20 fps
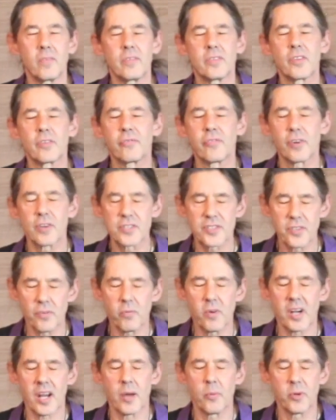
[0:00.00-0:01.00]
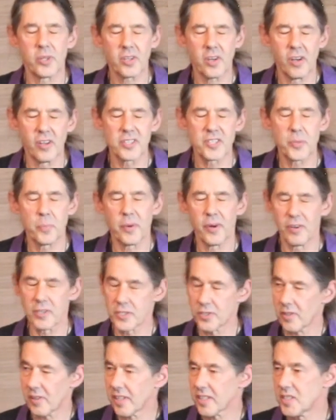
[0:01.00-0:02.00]
the first of what I would call
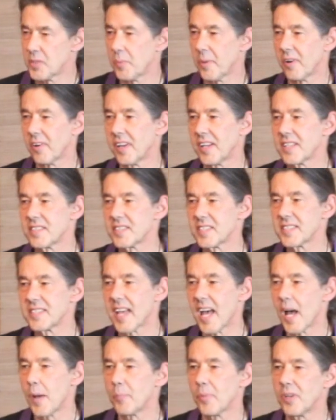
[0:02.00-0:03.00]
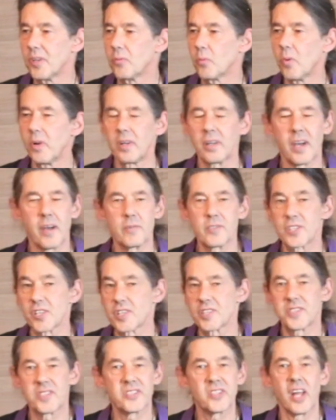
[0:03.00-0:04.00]
spiritual experiences happened when I was
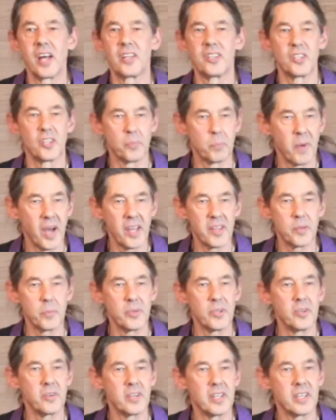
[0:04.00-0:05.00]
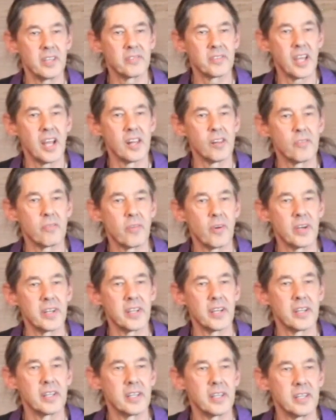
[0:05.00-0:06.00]
just stunned by the beauty of
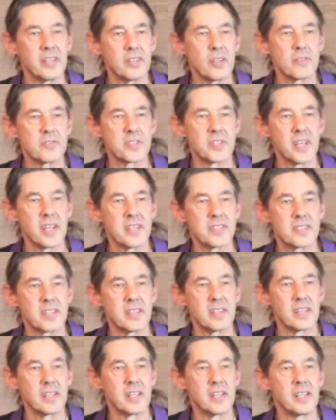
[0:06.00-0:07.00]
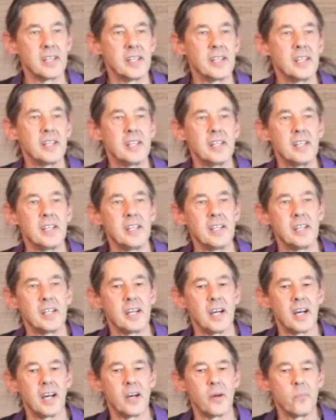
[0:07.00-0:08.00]
California in those days,
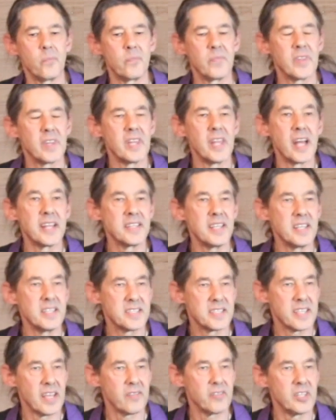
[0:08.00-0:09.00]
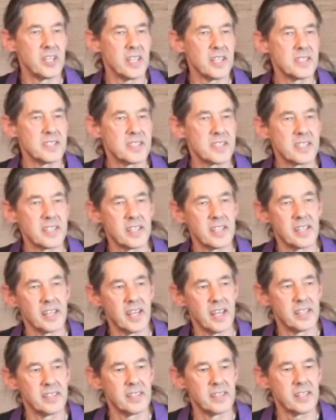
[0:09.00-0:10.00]
in, 1970s,
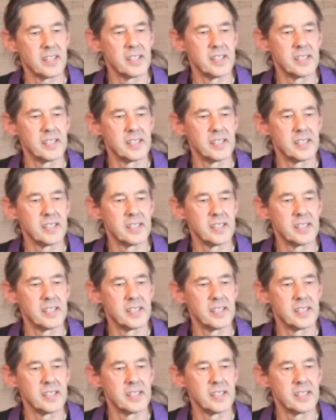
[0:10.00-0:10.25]
and